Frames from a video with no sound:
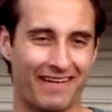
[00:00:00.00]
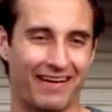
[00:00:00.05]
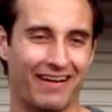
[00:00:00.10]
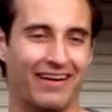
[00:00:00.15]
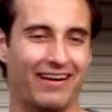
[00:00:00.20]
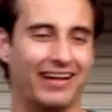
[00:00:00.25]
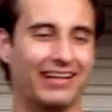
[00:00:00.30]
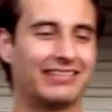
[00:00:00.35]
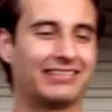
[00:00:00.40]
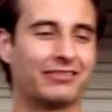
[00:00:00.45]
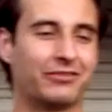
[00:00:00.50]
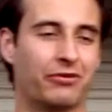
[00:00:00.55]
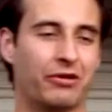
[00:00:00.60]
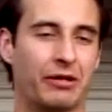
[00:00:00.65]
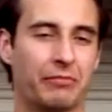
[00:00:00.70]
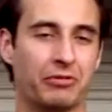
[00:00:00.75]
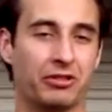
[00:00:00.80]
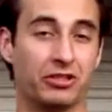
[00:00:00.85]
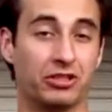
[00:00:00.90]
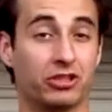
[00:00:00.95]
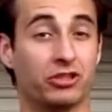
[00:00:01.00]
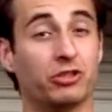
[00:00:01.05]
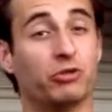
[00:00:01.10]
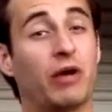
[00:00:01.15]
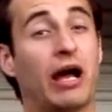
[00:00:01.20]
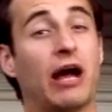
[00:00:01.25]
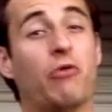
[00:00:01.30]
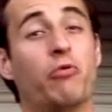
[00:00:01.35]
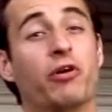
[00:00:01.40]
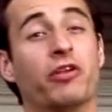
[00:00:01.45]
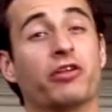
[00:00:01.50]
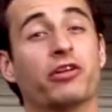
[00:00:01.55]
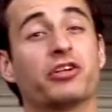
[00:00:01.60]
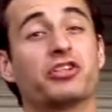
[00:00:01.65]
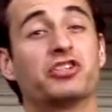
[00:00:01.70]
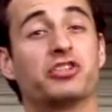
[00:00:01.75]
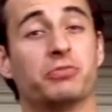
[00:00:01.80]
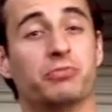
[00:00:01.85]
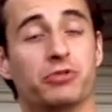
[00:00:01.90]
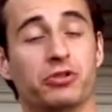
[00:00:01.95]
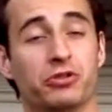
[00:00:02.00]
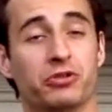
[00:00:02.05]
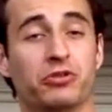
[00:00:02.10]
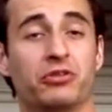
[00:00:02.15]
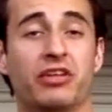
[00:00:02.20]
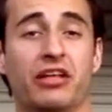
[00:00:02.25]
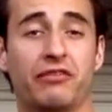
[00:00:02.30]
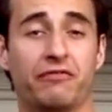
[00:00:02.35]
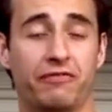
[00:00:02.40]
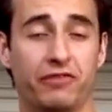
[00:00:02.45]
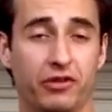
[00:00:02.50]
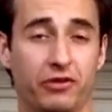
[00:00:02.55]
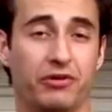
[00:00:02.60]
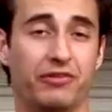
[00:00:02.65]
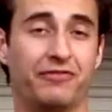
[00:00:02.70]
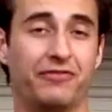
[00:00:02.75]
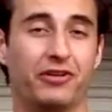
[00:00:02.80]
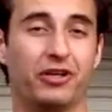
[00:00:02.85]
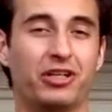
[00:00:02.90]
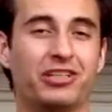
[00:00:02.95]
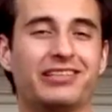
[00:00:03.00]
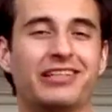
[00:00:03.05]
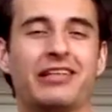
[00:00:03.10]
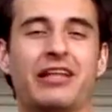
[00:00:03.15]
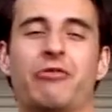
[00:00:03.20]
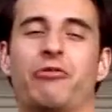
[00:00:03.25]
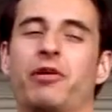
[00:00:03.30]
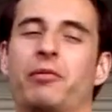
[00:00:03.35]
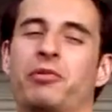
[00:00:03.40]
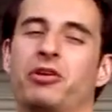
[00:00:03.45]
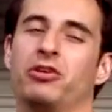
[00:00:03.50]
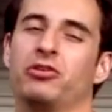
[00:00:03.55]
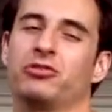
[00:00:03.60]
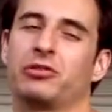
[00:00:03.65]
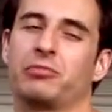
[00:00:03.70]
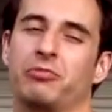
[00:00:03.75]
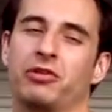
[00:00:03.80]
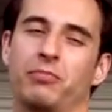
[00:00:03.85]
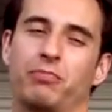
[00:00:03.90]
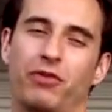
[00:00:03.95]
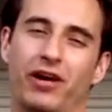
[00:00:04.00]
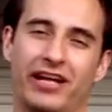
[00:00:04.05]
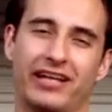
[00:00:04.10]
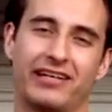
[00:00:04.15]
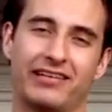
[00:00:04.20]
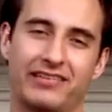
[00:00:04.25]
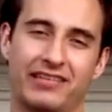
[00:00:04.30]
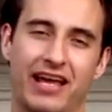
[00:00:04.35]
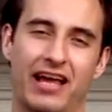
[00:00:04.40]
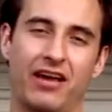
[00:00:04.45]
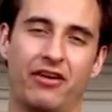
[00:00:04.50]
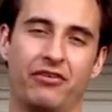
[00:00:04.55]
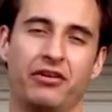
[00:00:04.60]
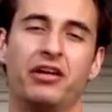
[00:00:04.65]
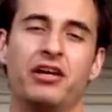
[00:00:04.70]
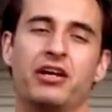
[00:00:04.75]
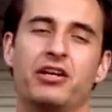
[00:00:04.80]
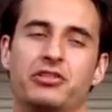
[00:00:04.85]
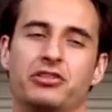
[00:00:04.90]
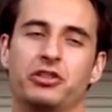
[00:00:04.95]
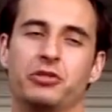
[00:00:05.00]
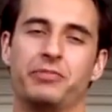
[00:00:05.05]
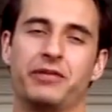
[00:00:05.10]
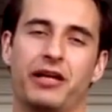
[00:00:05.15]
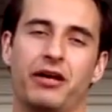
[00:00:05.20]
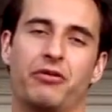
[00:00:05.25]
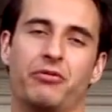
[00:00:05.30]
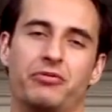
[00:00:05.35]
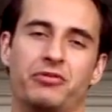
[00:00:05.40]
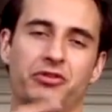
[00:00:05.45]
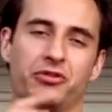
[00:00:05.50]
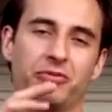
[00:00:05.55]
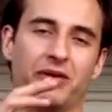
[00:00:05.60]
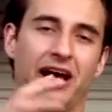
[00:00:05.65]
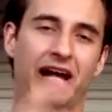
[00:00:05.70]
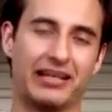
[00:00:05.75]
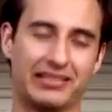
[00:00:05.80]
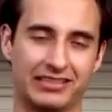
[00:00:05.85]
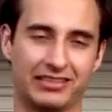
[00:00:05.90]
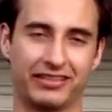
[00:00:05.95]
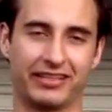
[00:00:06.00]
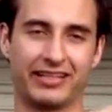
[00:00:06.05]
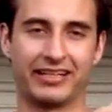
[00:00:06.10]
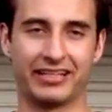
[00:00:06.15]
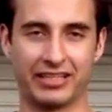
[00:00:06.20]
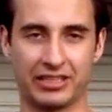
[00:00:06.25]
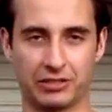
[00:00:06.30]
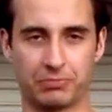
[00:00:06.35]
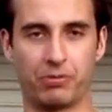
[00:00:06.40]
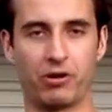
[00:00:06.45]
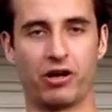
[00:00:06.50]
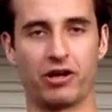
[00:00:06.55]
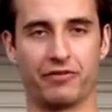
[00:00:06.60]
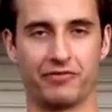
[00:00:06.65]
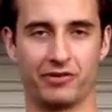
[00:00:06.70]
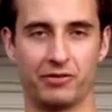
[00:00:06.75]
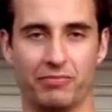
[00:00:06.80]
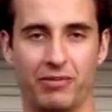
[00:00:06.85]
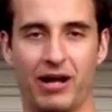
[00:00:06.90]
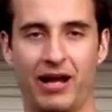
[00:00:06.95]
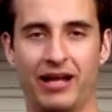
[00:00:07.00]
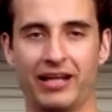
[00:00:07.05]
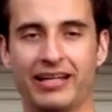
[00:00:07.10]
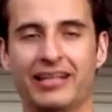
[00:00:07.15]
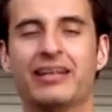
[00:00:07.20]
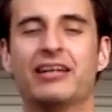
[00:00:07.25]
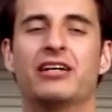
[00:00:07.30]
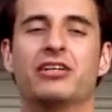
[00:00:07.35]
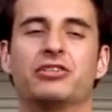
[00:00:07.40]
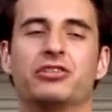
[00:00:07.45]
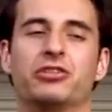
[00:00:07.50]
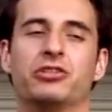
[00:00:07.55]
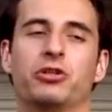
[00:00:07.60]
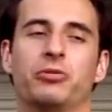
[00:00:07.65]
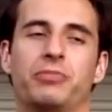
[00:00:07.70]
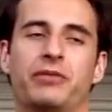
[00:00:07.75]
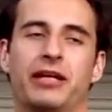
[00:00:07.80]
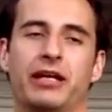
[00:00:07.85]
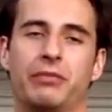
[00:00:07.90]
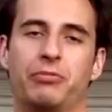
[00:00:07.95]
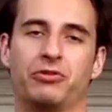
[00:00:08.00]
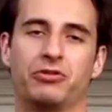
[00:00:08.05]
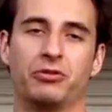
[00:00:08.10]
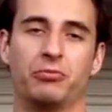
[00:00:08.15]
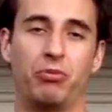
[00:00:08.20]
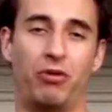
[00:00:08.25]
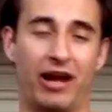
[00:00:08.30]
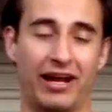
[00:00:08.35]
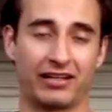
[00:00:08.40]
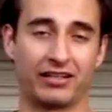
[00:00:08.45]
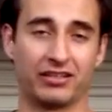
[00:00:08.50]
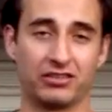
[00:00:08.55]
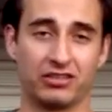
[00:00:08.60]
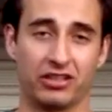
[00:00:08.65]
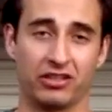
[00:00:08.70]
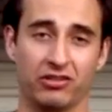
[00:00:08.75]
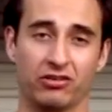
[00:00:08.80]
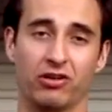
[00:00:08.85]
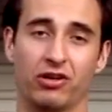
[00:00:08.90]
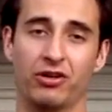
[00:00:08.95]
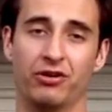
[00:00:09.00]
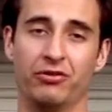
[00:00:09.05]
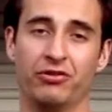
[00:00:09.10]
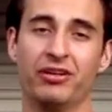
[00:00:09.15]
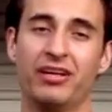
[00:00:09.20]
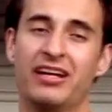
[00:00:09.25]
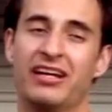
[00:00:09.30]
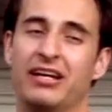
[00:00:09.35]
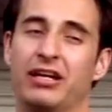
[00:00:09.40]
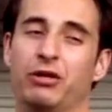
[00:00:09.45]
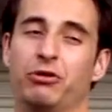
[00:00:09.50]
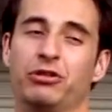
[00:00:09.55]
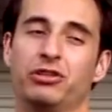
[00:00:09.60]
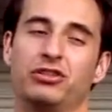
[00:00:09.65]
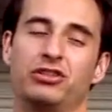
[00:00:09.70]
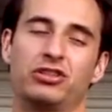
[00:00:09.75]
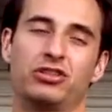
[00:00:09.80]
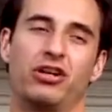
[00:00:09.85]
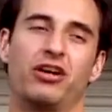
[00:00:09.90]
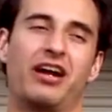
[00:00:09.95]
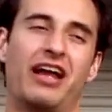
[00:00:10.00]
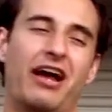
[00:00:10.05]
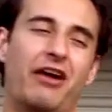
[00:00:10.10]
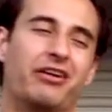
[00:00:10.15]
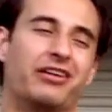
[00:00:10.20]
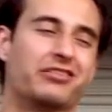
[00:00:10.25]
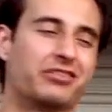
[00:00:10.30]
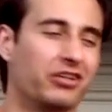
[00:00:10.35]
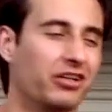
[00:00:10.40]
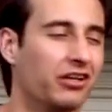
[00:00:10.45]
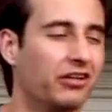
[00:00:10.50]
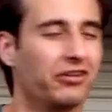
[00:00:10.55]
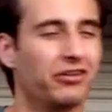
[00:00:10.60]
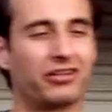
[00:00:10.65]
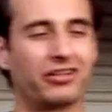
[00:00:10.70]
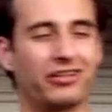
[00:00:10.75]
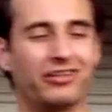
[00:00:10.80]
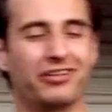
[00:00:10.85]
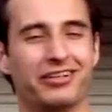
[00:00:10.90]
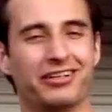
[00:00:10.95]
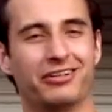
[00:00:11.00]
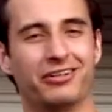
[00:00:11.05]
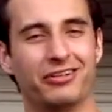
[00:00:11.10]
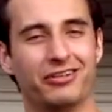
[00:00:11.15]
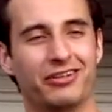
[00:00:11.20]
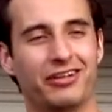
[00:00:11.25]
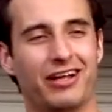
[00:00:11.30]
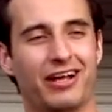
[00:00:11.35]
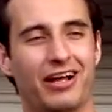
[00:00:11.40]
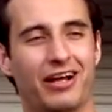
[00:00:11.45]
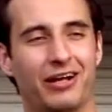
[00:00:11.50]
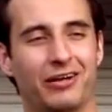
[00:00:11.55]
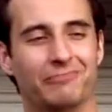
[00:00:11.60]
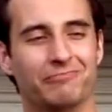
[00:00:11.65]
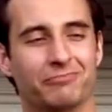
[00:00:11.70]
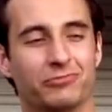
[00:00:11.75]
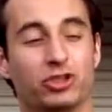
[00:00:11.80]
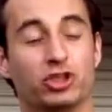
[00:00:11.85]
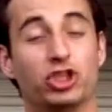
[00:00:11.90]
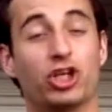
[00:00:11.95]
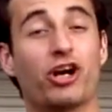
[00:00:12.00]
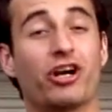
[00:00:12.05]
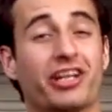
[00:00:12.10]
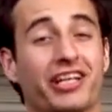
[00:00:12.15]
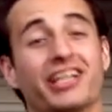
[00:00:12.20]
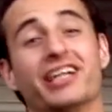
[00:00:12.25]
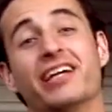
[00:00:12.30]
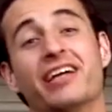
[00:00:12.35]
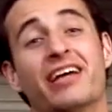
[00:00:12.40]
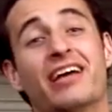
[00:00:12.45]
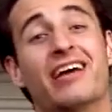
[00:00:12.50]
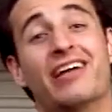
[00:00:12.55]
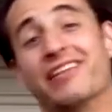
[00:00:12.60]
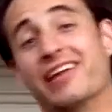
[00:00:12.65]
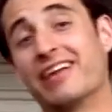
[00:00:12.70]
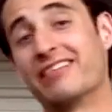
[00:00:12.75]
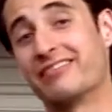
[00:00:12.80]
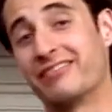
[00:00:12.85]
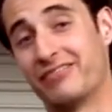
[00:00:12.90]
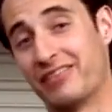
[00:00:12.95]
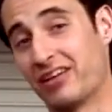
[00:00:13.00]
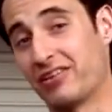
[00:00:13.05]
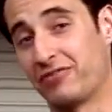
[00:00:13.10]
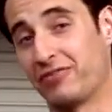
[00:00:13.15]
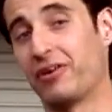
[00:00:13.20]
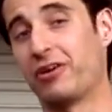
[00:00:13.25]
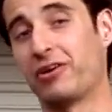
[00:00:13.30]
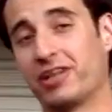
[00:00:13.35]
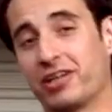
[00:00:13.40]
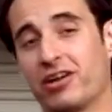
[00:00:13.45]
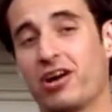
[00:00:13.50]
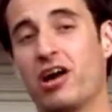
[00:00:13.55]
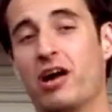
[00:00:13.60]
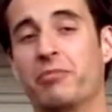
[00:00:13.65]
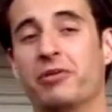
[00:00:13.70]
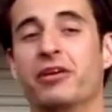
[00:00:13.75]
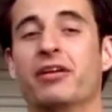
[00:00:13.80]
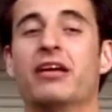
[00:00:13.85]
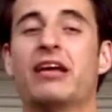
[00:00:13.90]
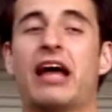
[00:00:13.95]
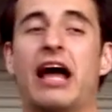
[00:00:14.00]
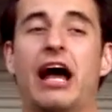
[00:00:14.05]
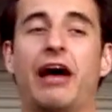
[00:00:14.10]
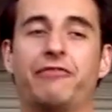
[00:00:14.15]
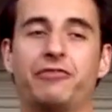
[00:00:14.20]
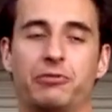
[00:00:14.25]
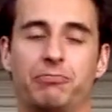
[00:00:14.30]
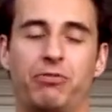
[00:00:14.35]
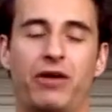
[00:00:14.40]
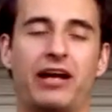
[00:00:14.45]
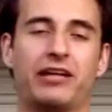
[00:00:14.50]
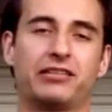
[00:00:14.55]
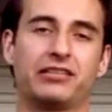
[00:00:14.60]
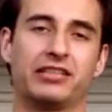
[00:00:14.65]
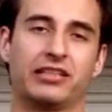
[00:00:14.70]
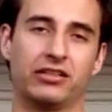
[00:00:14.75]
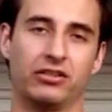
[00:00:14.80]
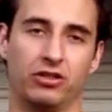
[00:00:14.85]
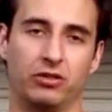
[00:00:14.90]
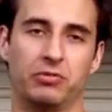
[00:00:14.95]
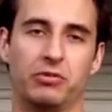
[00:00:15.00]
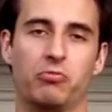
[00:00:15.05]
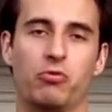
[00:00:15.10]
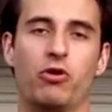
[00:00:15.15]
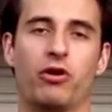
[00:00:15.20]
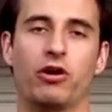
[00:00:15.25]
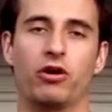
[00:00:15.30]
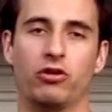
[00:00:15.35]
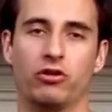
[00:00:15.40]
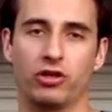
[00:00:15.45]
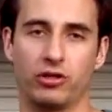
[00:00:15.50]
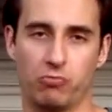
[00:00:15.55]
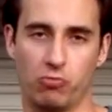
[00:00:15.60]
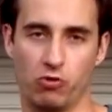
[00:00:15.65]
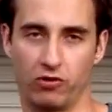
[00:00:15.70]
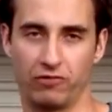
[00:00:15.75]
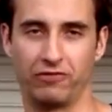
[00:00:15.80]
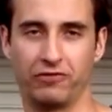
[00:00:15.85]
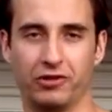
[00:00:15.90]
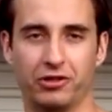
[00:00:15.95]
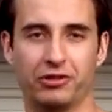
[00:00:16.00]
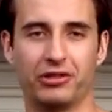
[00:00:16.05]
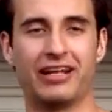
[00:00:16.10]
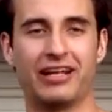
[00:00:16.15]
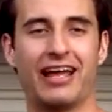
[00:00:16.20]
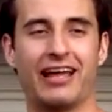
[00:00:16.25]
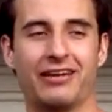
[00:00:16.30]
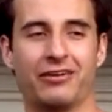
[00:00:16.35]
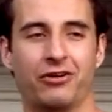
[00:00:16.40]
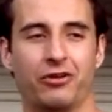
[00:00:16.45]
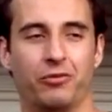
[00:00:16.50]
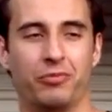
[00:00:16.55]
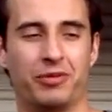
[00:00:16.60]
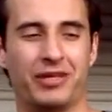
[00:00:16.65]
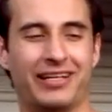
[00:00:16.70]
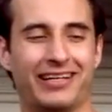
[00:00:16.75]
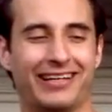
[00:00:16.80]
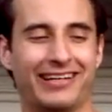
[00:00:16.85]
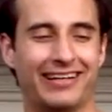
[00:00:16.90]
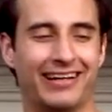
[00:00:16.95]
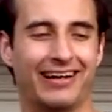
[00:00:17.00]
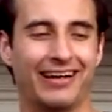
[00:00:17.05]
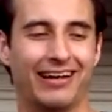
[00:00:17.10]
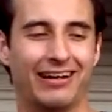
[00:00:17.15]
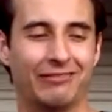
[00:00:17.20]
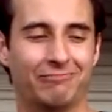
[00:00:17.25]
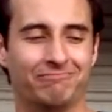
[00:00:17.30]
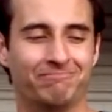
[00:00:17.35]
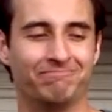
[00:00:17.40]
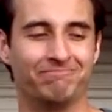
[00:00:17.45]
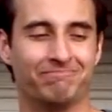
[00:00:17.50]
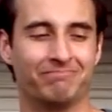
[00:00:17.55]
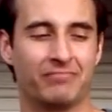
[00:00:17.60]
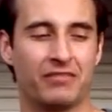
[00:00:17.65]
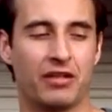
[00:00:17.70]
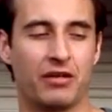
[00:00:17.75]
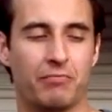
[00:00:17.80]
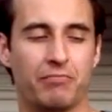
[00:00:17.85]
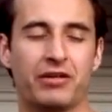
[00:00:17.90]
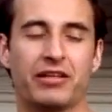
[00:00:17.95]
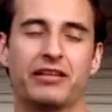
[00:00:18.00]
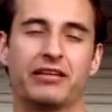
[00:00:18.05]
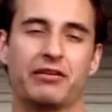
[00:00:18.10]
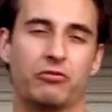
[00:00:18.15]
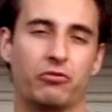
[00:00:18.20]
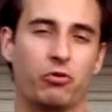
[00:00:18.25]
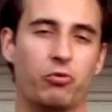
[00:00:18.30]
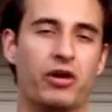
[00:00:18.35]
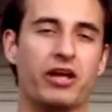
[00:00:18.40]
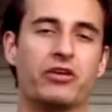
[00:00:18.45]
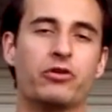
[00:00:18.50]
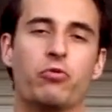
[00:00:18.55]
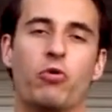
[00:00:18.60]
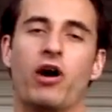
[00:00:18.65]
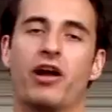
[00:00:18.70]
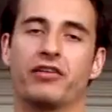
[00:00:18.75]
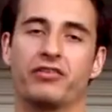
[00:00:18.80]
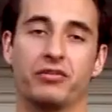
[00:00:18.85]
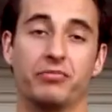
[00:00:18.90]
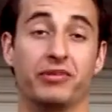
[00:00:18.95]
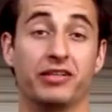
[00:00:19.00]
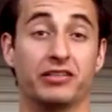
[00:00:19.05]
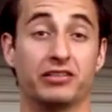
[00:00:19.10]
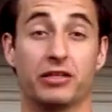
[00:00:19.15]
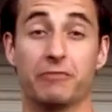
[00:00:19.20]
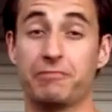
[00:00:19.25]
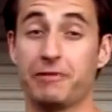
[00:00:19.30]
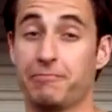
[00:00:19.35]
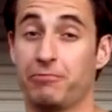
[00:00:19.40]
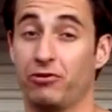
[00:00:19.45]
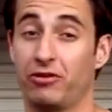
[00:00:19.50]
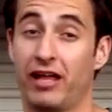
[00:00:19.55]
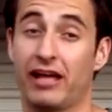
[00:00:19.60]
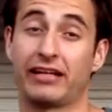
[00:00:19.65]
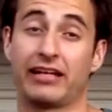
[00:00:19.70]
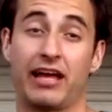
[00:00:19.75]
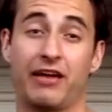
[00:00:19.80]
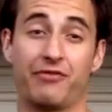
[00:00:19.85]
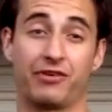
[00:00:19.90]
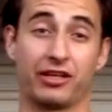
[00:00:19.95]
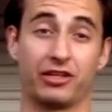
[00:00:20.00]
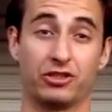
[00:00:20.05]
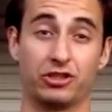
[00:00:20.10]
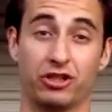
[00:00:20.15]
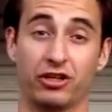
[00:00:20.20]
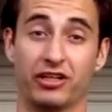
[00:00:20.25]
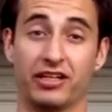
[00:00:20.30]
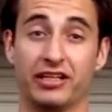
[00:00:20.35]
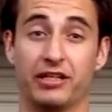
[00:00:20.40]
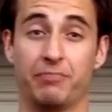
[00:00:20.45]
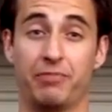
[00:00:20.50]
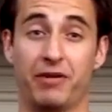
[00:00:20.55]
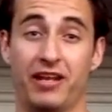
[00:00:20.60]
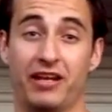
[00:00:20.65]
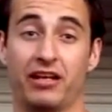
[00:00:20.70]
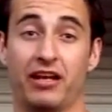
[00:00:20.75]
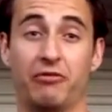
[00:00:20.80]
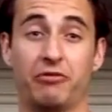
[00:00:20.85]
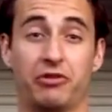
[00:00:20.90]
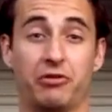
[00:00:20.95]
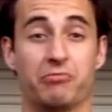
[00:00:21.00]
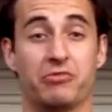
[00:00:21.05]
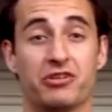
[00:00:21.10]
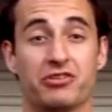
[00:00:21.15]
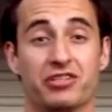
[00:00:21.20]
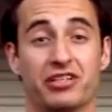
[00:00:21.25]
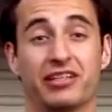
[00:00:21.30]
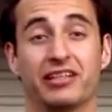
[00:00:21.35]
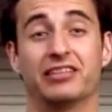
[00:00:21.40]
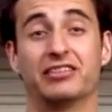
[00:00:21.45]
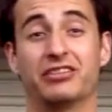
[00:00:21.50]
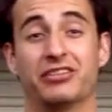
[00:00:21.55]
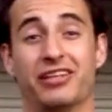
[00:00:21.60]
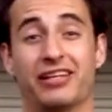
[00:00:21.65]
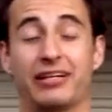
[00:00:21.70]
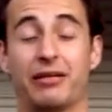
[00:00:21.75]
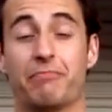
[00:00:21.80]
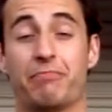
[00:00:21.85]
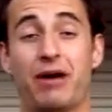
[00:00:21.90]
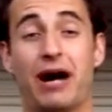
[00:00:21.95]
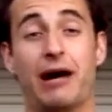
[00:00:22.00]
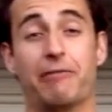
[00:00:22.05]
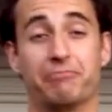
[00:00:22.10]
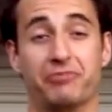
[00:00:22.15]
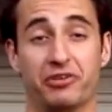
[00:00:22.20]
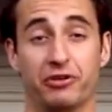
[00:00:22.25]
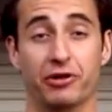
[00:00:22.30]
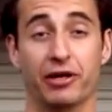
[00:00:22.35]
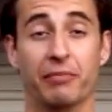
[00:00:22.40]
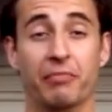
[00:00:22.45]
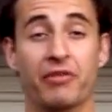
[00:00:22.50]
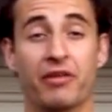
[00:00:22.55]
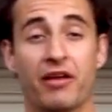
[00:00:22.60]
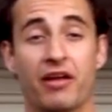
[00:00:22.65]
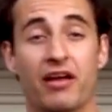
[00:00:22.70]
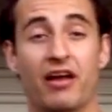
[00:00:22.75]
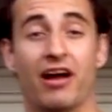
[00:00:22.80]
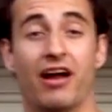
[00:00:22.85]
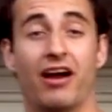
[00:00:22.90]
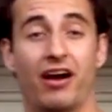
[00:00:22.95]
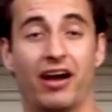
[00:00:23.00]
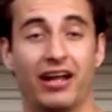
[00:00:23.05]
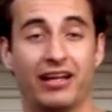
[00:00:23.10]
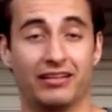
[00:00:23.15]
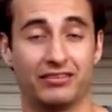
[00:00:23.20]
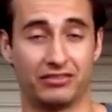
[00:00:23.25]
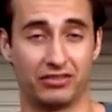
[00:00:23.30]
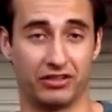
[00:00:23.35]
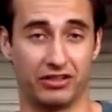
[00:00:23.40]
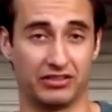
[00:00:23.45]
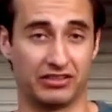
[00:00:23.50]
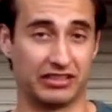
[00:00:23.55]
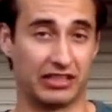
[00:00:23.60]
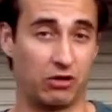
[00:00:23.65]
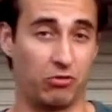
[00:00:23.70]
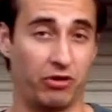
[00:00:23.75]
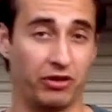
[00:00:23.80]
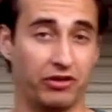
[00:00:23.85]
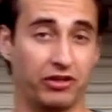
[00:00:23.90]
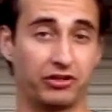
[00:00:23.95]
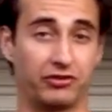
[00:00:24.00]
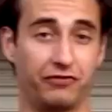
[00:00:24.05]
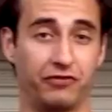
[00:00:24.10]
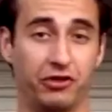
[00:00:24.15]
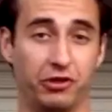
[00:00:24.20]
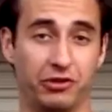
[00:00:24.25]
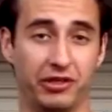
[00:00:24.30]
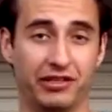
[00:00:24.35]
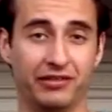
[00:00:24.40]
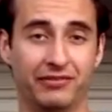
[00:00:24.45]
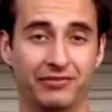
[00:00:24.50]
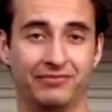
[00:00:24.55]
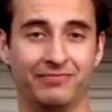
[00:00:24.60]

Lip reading: Alright, so I'm going to show you how one looks smooth and fluid first, and then what I'm going to do is I'm going to break it down so you'll be able to isolate each part of your body, so you'll be able to practice on your own. When you start out, it's going to look a little jerky. That's very common. After practicing a little bit more, it'll look more fluid, and it'll be the way you want it to be. Some people like having it jerky depending on what the music is so they can pop to it. Alright, so this is how one looks fluid.